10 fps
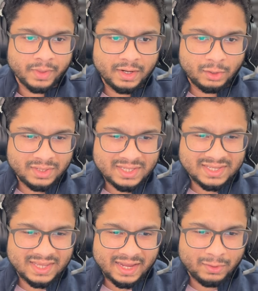Now, this
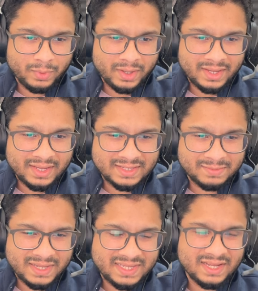gateway is
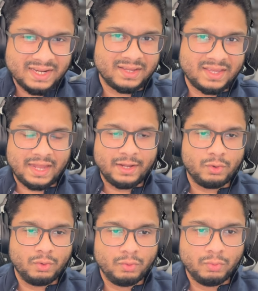basically a
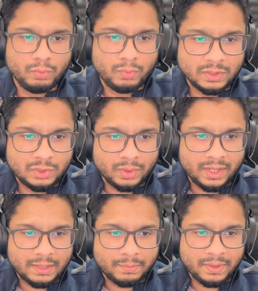Calico virtual
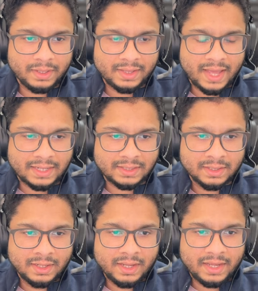IP that
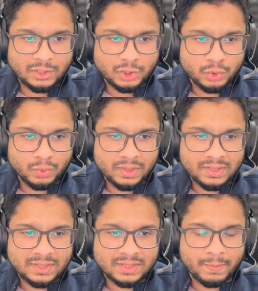
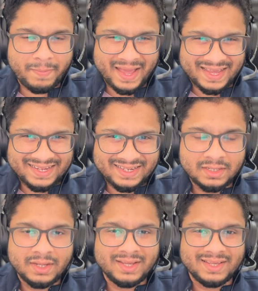ensures the packet
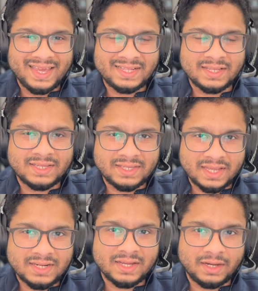gets
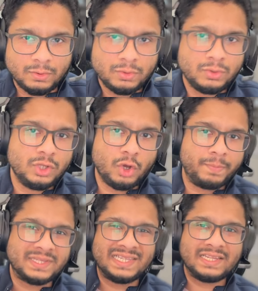sent out to the
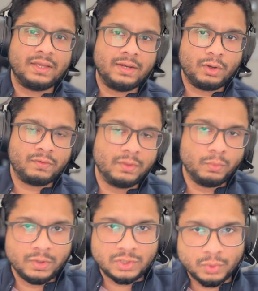opposite end of the
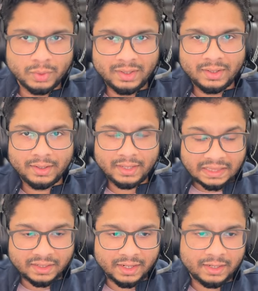virtual
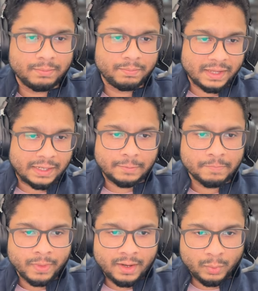Ethernet pair.
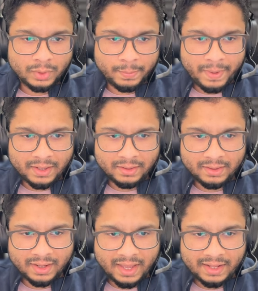Now, when the
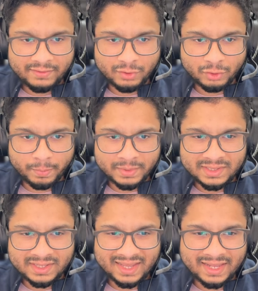packet lands on the
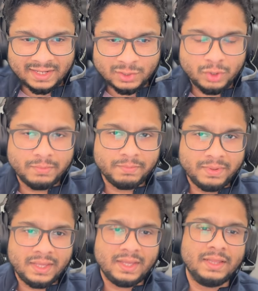opposite end, it's going to
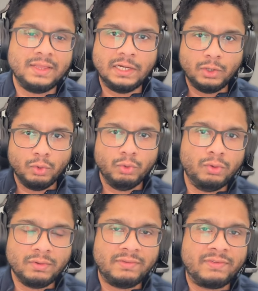be in the
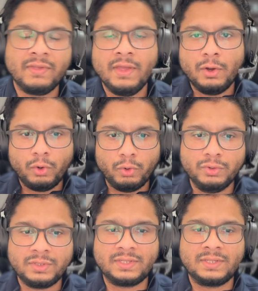node's
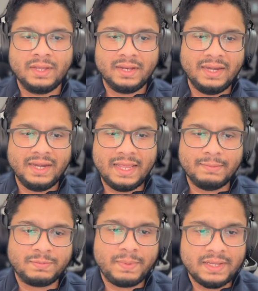host
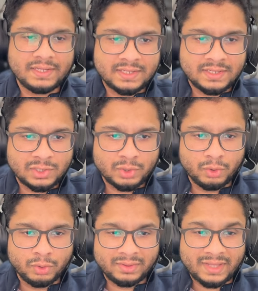namespace.
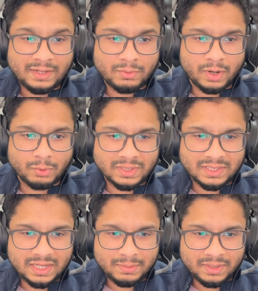So that routing
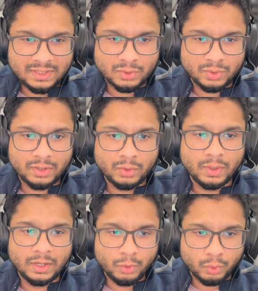table is going to
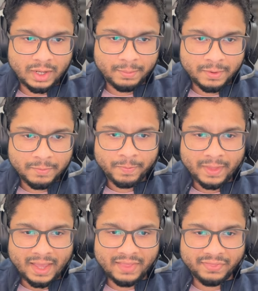do a lookup
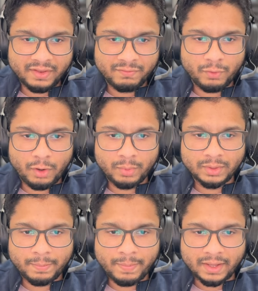and then
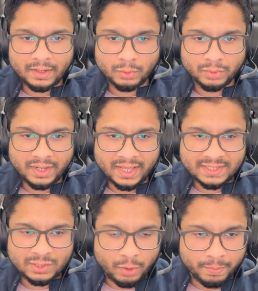forward the packet to the
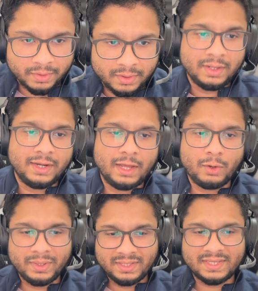next hop.
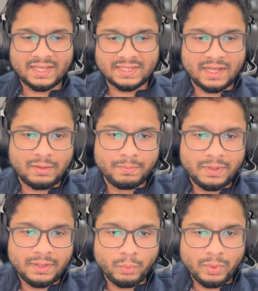Now, in this
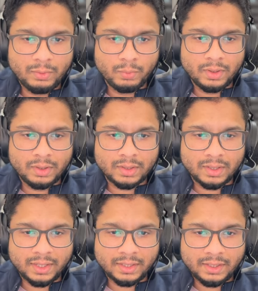example, we were
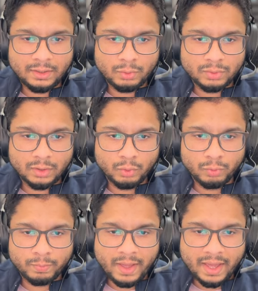connecting to the
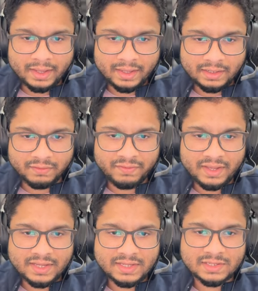loopback
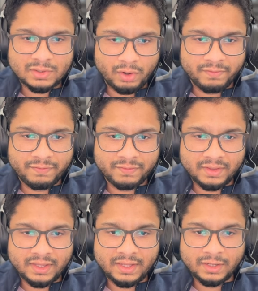interface of
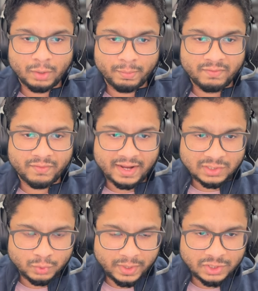the top of rack
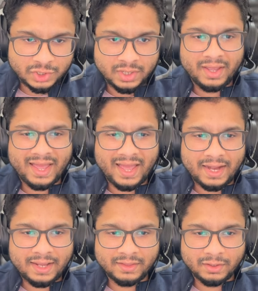switch.
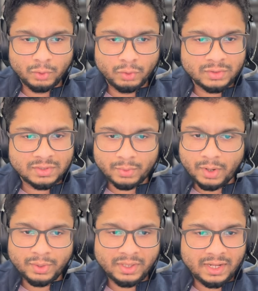And in the node's
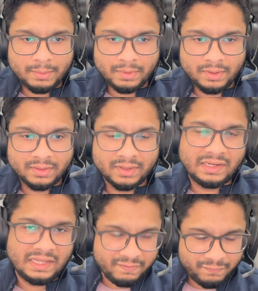routing table, the
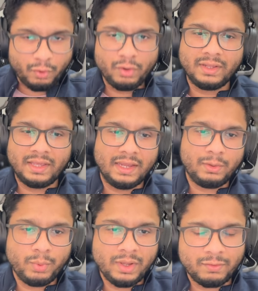default
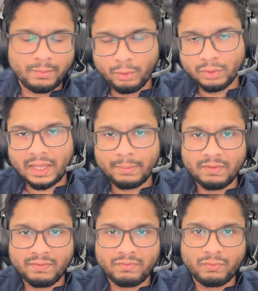gateway for both
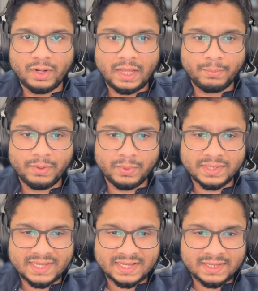IPv4 and
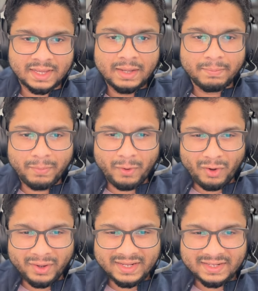IPv6
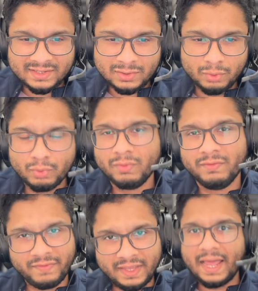points to
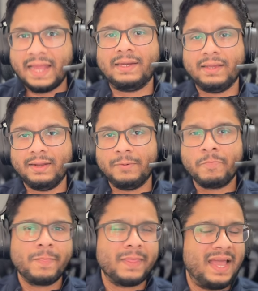VLAN 10.
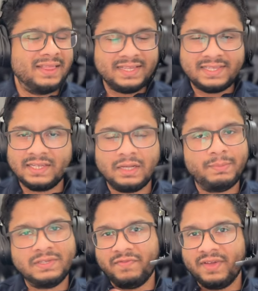And this setup
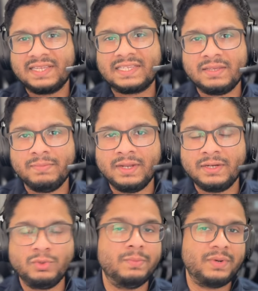is very similar
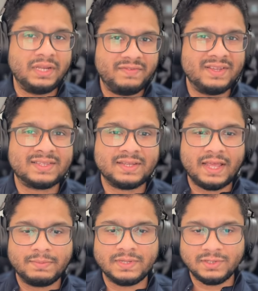to the previous
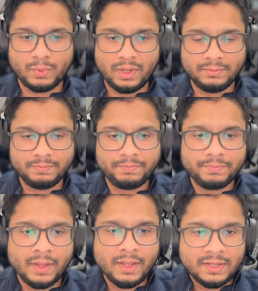labs as well.
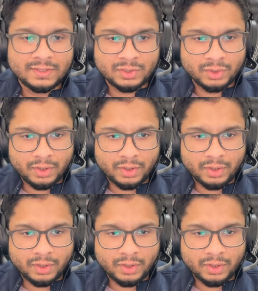So the